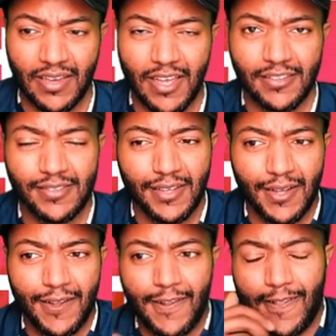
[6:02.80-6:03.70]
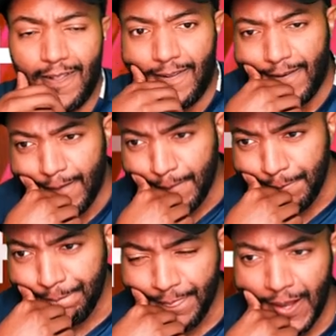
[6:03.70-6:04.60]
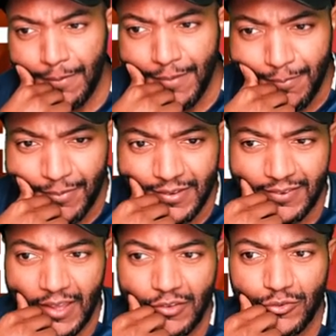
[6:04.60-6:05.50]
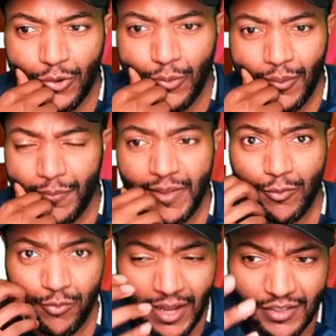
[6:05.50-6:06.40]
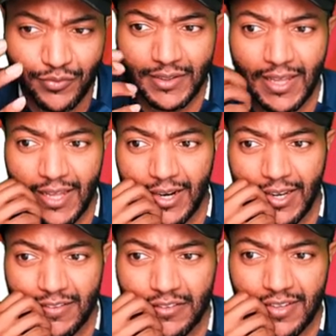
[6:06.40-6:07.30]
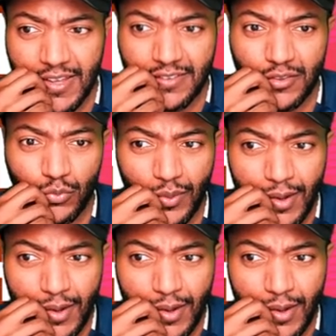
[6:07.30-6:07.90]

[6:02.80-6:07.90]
chance. Uh, I remember Sancho, I mean, Rashford had another chance as